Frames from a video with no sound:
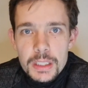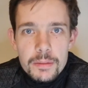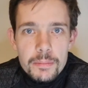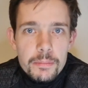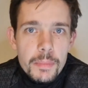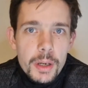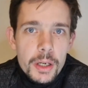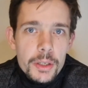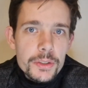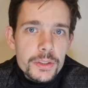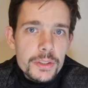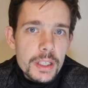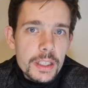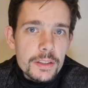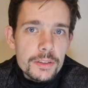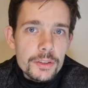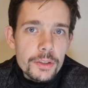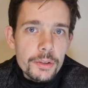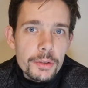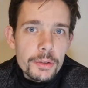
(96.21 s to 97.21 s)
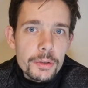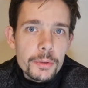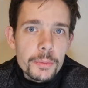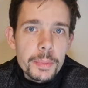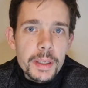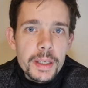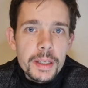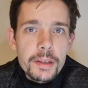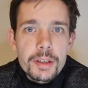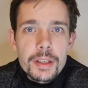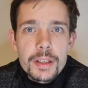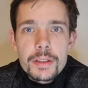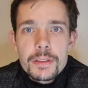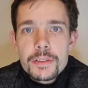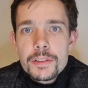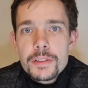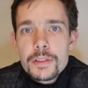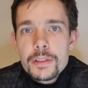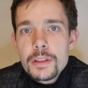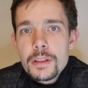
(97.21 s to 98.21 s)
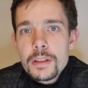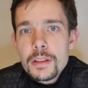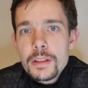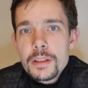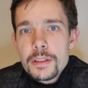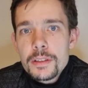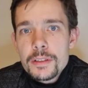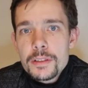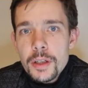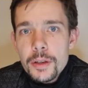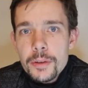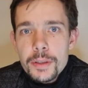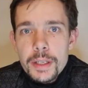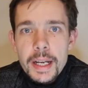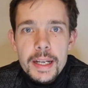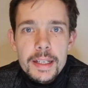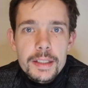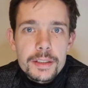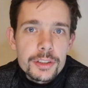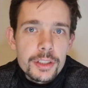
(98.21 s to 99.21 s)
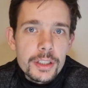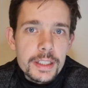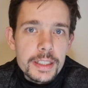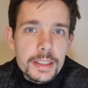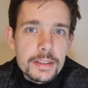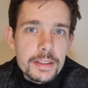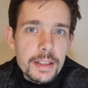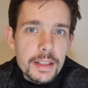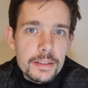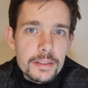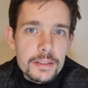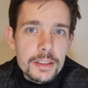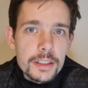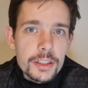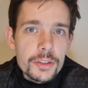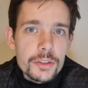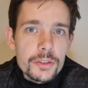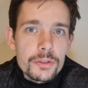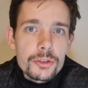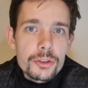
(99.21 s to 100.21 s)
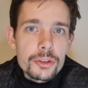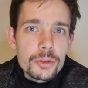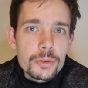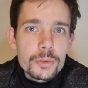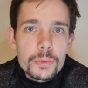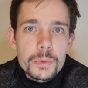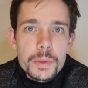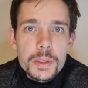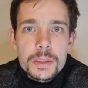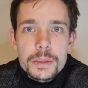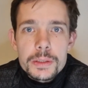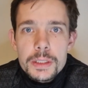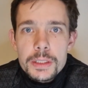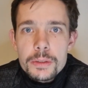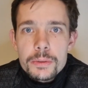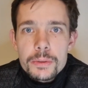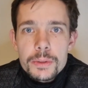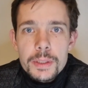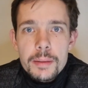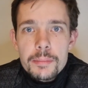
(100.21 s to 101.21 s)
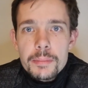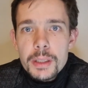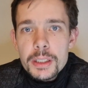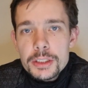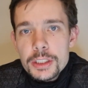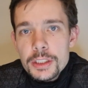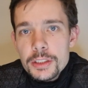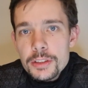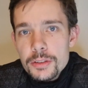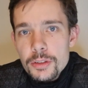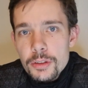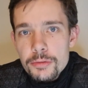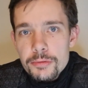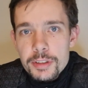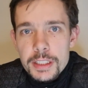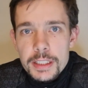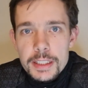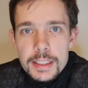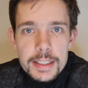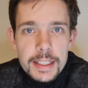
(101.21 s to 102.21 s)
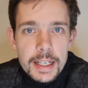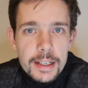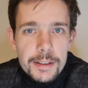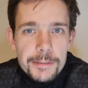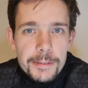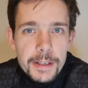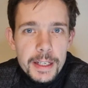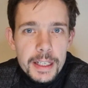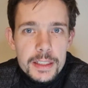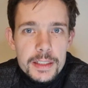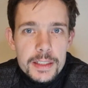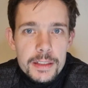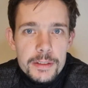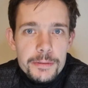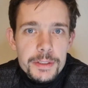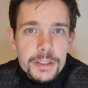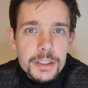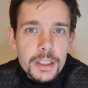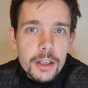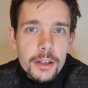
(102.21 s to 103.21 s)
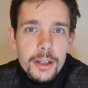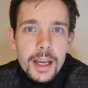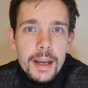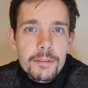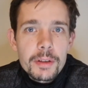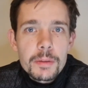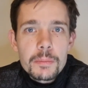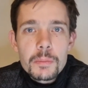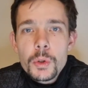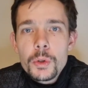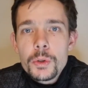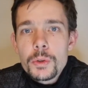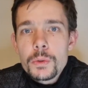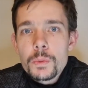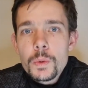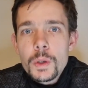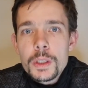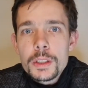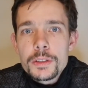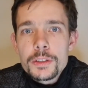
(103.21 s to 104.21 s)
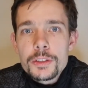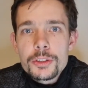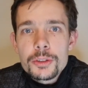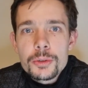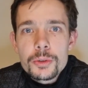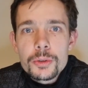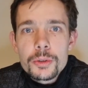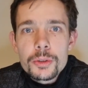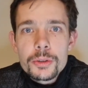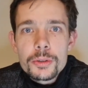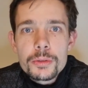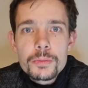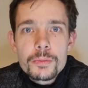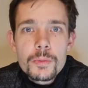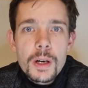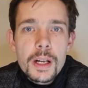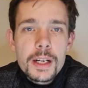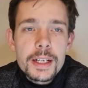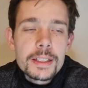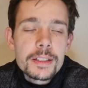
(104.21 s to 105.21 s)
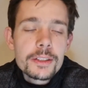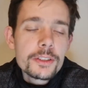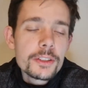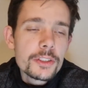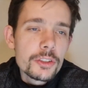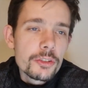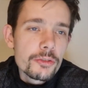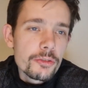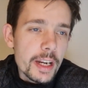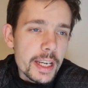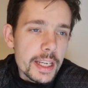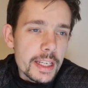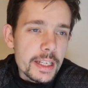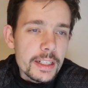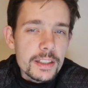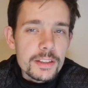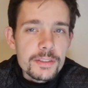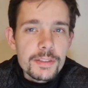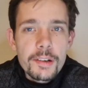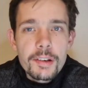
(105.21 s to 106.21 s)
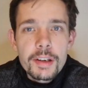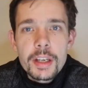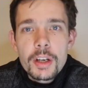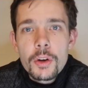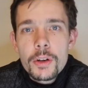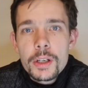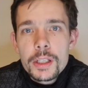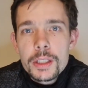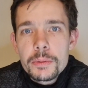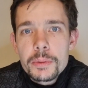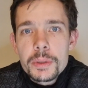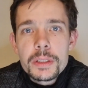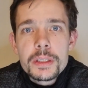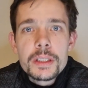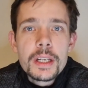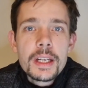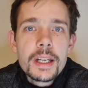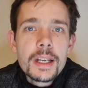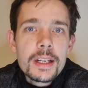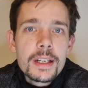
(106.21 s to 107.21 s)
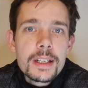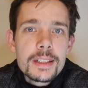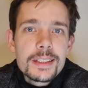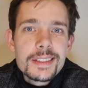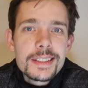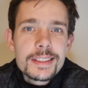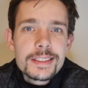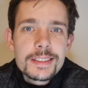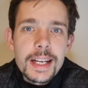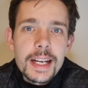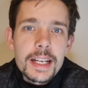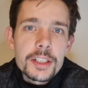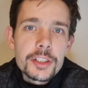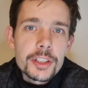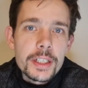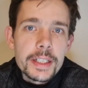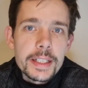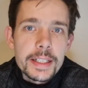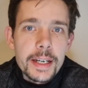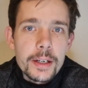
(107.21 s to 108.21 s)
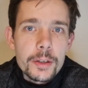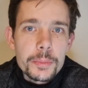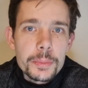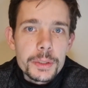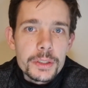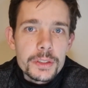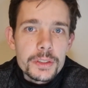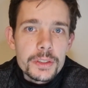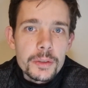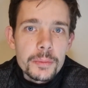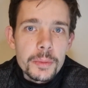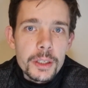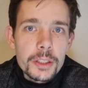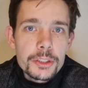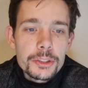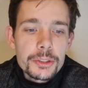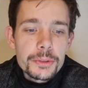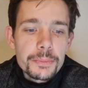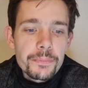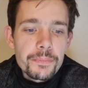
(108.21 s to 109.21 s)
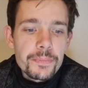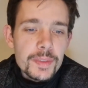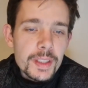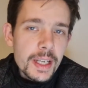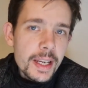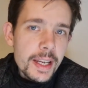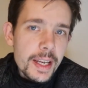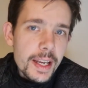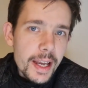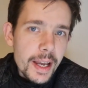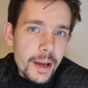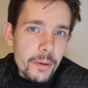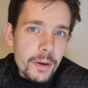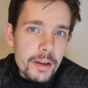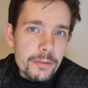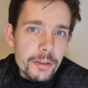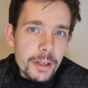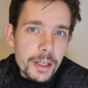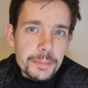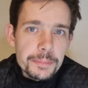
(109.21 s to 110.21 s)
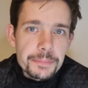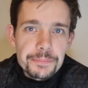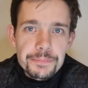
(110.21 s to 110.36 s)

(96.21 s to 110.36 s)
Most historical periods don't actually tend to use dual wielding all that much. It's not really that effective. So having more than one sword, while it looks great and is very Hollywood, doesn't actually help you too much. However,